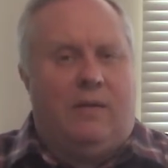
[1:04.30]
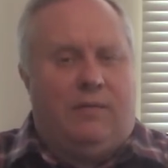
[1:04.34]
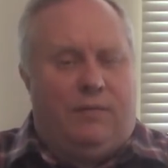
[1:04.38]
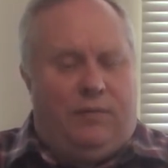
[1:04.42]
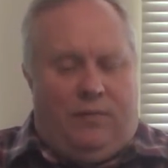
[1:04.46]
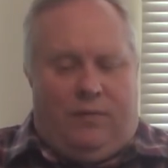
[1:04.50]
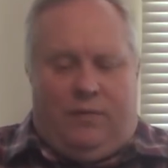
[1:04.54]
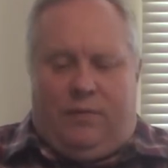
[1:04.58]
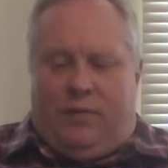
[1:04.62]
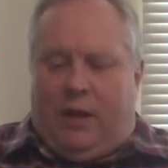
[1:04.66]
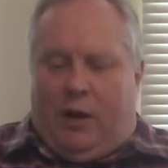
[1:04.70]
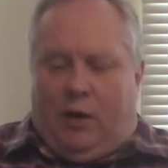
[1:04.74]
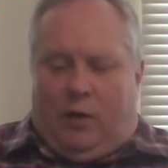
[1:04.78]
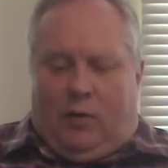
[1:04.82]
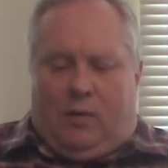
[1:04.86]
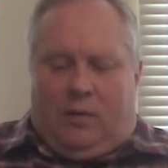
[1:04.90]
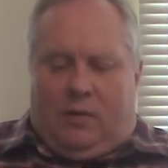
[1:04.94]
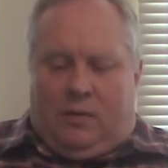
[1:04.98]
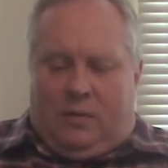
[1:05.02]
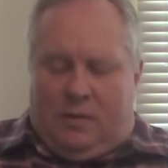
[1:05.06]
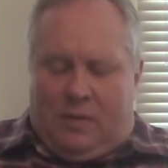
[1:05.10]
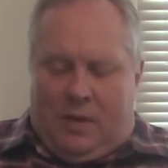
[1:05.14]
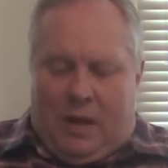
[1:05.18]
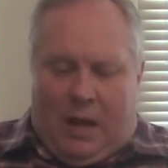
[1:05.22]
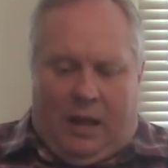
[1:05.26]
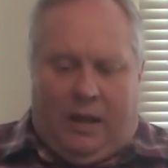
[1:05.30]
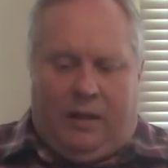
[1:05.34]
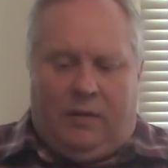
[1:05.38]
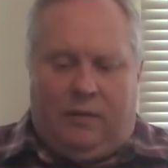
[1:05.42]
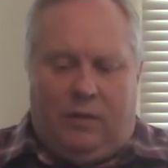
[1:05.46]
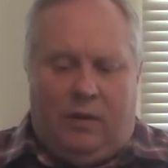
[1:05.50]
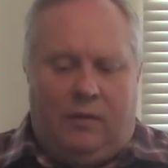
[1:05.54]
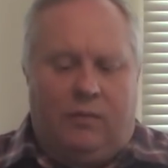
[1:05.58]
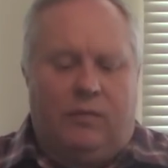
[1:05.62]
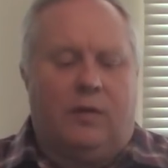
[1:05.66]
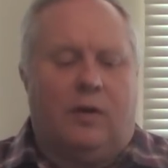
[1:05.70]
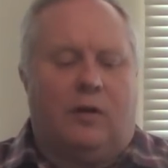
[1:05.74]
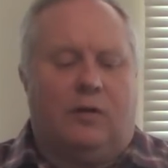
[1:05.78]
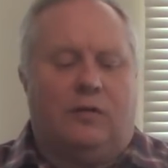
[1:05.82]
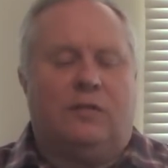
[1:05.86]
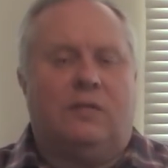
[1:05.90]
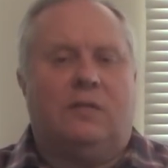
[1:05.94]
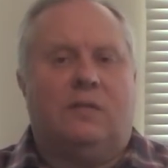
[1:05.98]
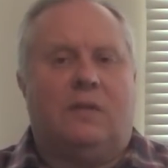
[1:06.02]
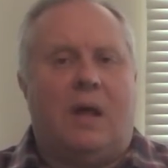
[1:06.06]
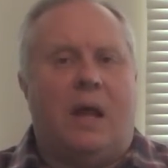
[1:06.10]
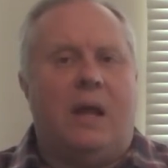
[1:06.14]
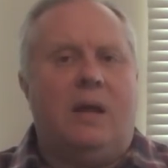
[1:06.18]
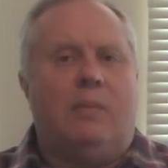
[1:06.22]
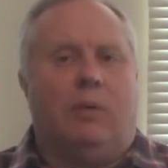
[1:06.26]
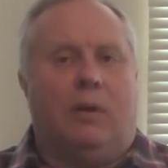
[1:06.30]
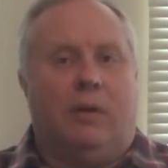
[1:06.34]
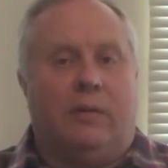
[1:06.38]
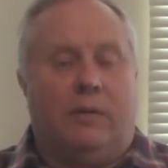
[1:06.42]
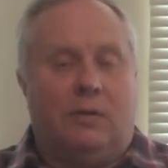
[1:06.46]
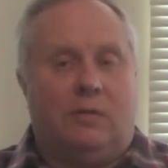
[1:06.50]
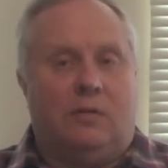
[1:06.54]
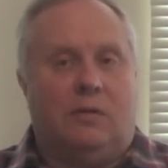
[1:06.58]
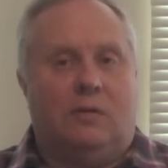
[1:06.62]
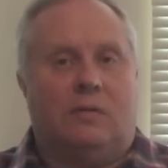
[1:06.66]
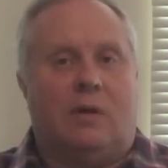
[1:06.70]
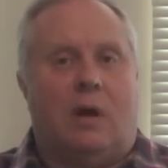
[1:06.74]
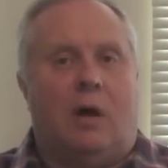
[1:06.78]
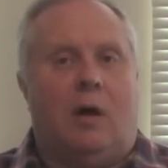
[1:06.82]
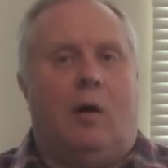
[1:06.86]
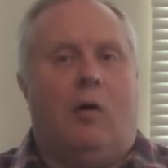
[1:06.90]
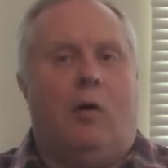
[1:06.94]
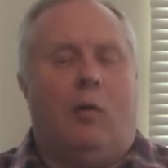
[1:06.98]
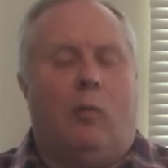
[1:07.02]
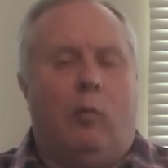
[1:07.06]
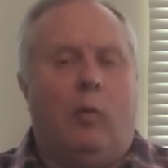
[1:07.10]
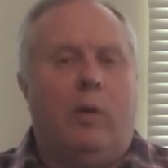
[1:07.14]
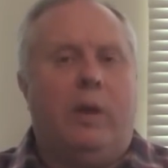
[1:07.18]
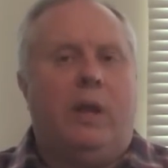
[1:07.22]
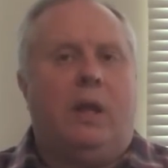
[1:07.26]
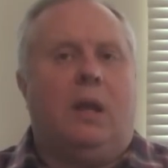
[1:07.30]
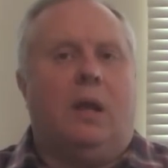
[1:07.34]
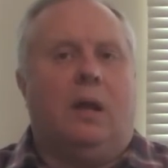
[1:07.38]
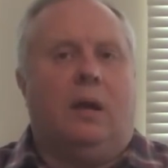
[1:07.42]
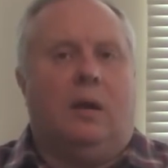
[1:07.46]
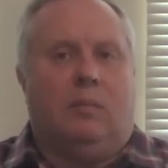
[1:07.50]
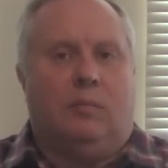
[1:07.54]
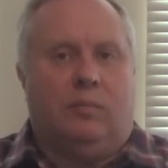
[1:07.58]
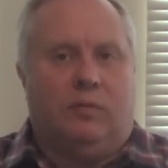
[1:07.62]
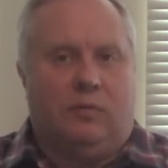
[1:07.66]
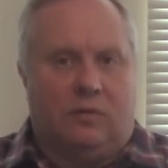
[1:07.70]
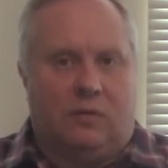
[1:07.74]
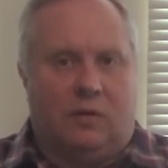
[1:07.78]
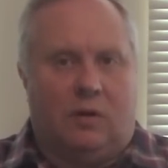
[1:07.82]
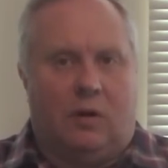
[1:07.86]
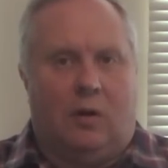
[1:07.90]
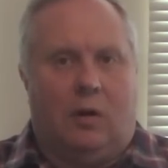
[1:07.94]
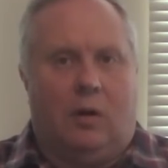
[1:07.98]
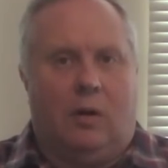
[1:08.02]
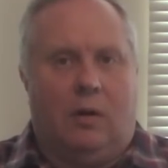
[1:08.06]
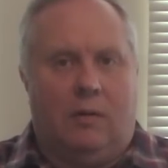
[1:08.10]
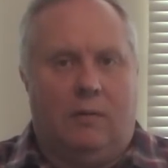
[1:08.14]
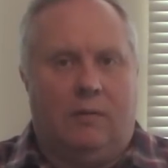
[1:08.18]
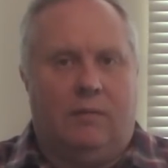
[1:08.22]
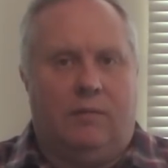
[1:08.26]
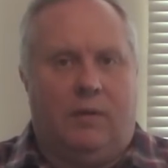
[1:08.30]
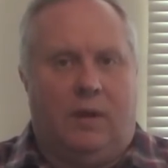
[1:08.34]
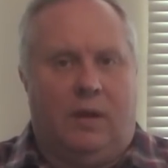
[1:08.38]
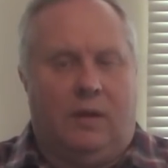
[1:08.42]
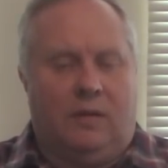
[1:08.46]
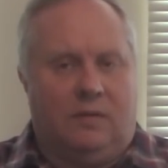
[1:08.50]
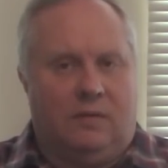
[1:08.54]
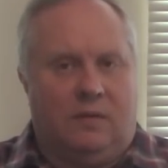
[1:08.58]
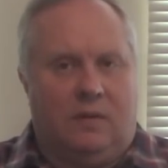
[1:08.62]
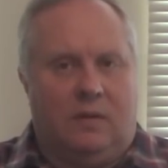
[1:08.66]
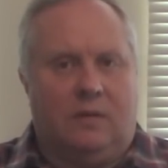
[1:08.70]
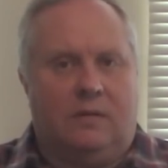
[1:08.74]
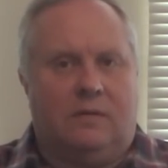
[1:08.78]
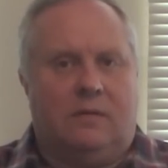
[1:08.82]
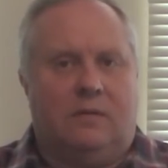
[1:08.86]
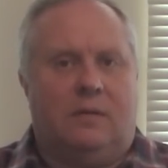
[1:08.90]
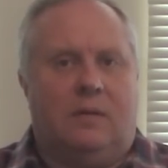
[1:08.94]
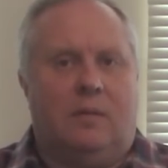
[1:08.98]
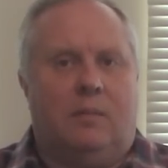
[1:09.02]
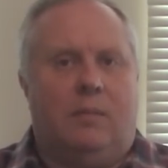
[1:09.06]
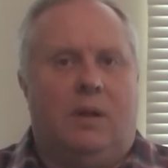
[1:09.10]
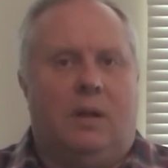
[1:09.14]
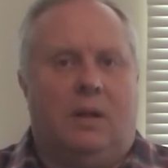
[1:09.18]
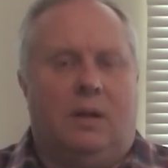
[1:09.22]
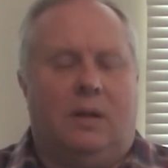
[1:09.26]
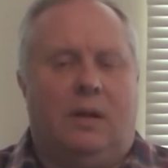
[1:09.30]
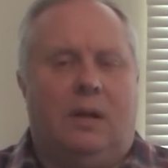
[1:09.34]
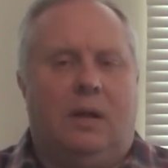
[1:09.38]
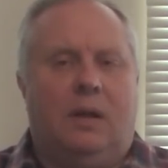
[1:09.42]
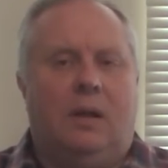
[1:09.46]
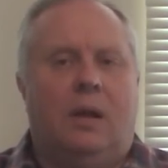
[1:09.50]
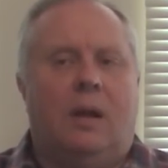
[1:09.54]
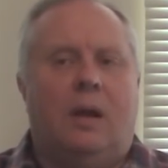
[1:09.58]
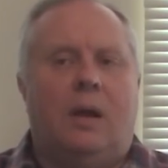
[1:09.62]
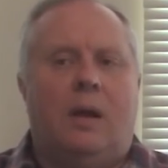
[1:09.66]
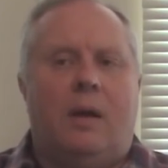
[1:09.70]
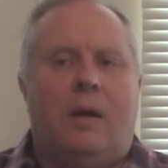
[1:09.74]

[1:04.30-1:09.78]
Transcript: if they're not if they're stable and this is all we can observe is this stability